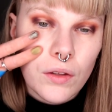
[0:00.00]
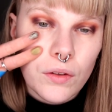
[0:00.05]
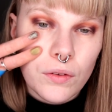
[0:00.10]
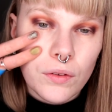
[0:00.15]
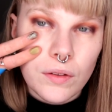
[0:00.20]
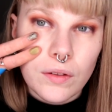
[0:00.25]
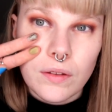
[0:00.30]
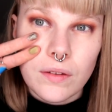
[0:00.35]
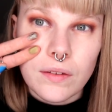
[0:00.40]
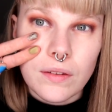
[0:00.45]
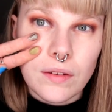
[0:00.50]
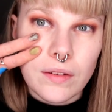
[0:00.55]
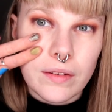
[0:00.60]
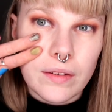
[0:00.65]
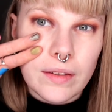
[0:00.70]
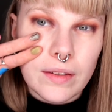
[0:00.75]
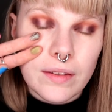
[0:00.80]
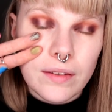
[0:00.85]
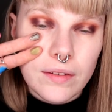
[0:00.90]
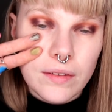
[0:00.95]
So it's
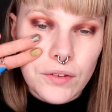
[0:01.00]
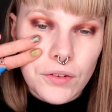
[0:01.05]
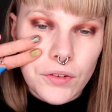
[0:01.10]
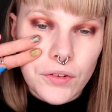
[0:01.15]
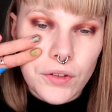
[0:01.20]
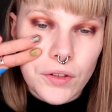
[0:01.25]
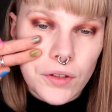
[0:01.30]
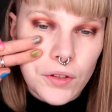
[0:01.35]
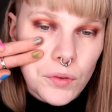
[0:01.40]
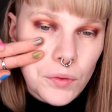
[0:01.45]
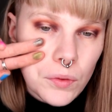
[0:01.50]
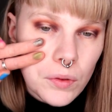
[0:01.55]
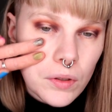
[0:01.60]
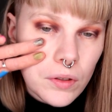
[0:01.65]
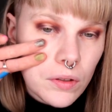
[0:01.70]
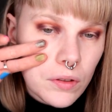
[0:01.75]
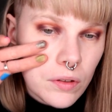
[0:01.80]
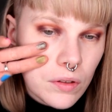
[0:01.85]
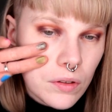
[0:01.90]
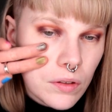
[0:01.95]
these two.
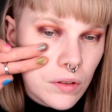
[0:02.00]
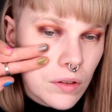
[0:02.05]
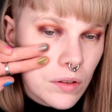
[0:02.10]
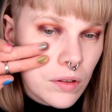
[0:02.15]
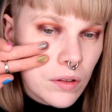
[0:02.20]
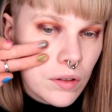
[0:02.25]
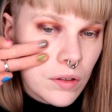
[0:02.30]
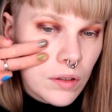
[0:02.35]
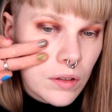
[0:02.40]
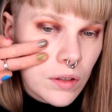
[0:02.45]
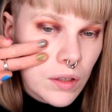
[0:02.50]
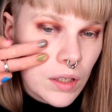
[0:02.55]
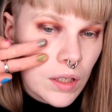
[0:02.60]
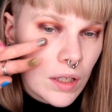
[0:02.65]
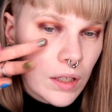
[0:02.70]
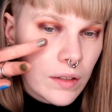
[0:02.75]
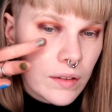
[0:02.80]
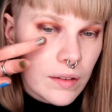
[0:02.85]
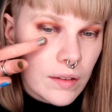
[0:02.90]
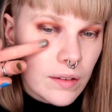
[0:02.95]

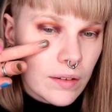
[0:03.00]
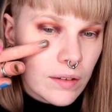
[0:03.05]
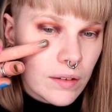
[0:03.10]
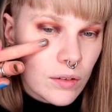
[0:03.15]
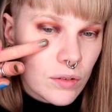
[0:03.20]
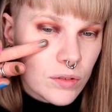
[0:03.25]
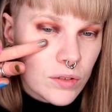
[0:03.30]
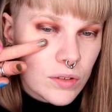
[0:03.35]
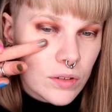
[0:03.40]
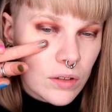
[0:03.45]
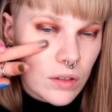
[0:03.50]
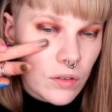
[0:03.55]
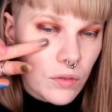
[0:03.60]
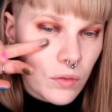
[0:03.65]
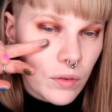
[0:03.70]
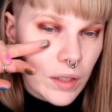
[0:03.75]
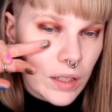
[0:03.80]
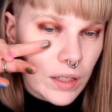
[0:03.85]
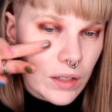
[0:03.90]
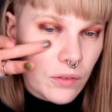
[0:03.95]
This looks
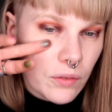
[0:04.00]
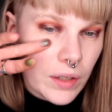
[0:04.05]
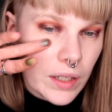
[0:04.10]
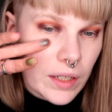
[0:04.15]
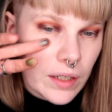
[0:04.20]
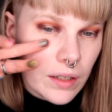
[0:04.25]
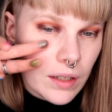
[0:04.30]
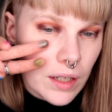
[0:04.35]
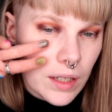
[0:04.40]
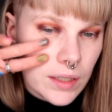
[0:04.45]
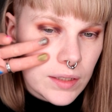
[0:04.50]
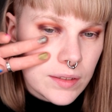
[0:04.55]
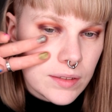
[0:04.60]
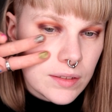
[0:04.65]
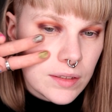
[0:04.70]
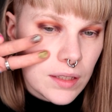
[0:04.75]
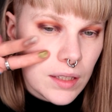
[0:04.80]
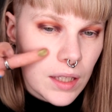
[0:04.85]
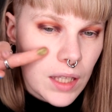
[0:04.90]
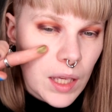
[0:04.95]
really, really
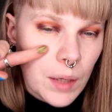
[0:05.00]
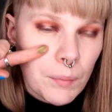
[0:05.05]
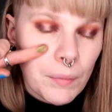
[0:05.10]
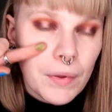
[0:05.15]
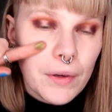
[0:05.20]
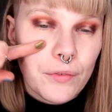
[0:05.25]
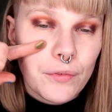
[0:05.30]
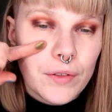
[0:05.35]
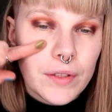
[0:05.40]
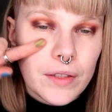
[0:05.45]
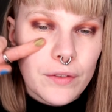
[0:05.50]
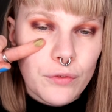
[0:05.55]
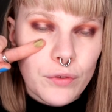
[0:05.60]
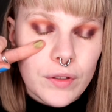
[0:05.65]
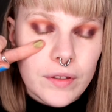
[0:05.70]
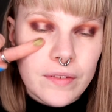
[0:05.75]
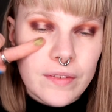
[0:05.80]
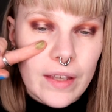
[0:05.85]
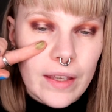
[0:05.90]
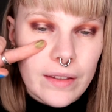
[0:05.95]
nice. But I think if
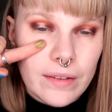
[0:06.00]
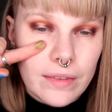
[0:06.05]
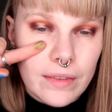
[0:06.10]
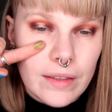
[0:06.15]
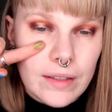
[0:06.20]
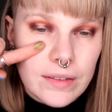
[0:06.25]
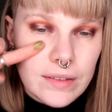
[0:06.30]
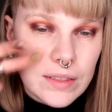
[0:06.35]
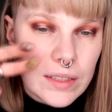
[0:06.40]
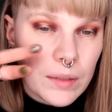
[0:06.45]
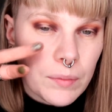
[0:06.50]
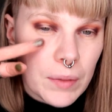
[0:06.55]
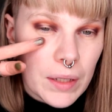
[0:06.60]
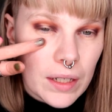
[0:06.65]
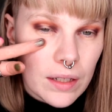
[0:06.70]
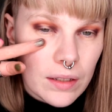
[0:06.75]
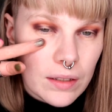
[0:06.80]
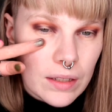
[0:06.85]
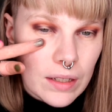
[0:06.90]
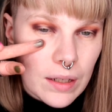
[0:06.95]
I take this in the
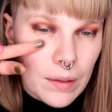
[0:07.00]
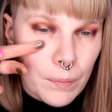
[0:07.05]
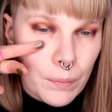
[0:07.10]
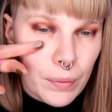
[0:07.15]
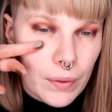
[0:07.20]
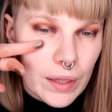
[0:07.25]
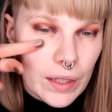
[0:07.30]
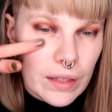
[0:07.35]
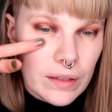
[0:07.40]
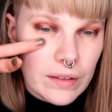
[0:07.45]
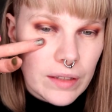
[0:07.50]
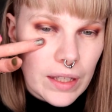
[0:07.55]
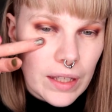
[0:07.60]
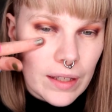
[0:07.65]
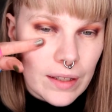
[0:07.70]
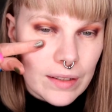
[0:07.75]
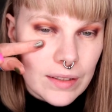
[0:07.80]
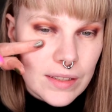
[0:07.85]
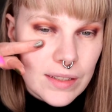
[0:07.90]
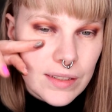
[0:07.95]
middle and I blend
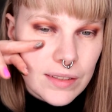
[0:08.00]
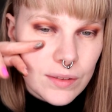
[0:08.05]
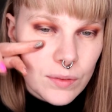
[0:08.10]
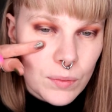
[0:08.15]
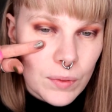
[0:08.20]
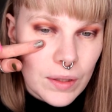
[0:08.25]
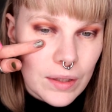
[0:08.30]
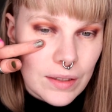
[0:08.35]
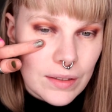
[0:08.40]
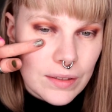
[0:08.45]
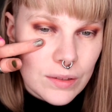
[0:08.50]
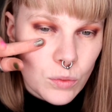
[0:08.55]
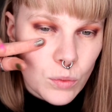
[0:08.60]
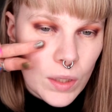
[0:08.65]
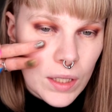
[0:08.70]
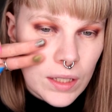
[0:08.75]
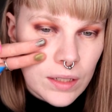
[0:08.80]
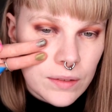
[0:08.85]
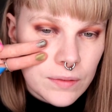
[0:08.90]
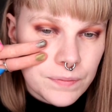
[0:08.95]
the edges with this
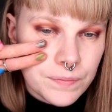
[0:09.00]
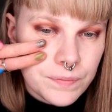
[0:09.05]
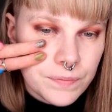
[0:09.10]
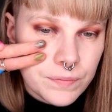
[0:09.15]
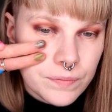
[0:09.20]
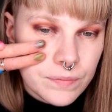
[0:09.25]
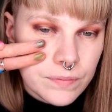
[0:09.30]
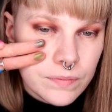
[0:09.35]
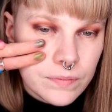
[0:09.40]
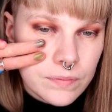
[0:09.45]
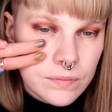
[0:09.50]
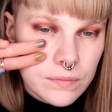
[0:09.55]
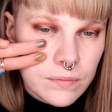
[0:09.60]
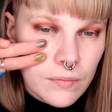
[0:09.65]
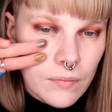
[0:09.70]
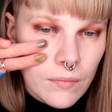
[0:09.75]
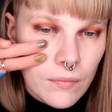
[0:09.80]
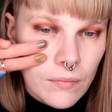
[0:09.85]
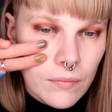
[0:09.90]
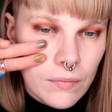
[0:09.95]
one,
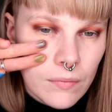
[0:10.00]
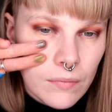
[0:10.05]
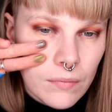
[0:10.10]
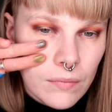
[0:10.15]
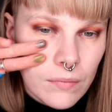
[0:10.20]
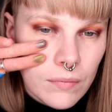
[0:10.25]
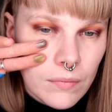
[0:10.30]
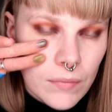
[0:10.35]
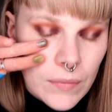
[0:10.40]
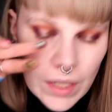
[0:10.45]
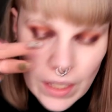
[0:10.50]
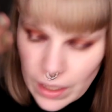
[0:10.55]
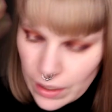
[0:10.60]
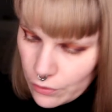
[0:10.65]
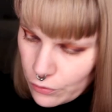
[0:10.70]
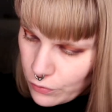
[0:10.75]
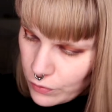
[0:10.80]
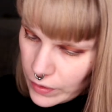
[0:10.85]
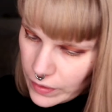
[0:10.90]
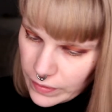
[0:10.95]
I
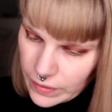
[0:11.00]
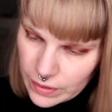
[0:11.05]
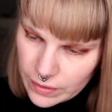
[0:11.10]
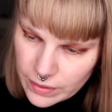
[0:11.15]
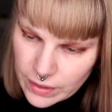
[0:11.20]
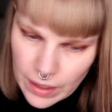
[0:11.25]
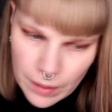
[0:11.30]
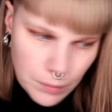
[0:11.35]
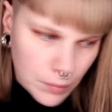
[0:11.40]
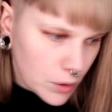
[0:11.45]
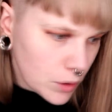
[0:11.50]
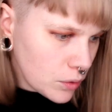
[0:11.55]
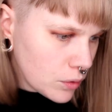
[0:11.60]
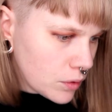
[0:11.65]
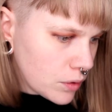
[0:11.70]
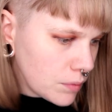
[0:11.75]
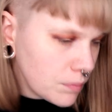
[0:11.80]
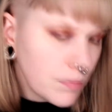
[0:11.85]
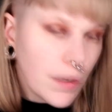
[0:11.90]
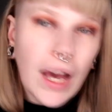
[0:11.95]
think that can be
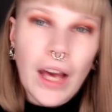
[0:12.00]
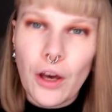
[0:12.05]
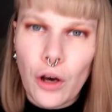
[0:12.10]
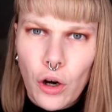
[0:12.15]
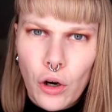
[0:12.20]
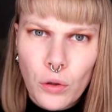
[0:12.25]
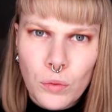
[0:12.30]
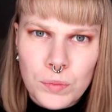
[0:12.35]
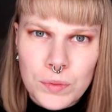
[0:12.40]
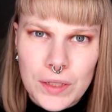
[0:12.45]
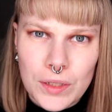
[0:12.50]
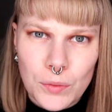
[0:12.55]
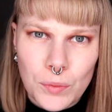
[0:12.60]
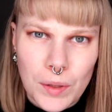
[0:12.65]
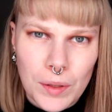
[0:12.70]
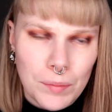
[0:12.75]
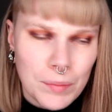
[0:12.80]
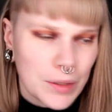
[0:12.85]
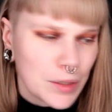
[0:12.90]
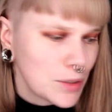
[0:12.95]
good. I hope that
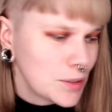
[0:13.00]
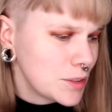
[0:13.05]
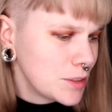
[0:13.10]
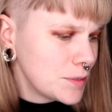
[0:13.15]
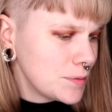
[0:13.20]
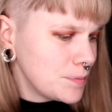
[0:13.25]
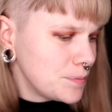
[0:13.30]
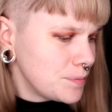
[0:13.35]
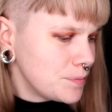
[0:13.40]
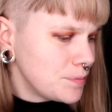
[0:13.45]
will be good.